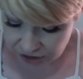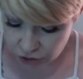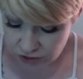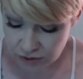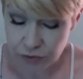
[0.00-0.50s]

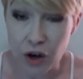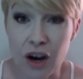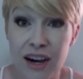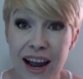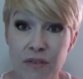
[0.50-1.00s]
use it for
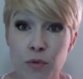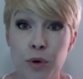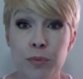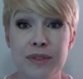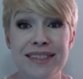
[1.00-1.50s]
archival
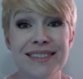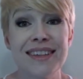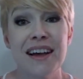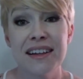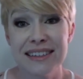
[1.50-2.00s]
purposes
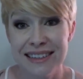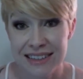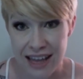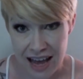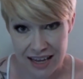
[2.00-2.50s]
a
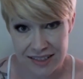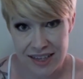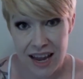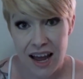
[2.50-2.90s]
lot.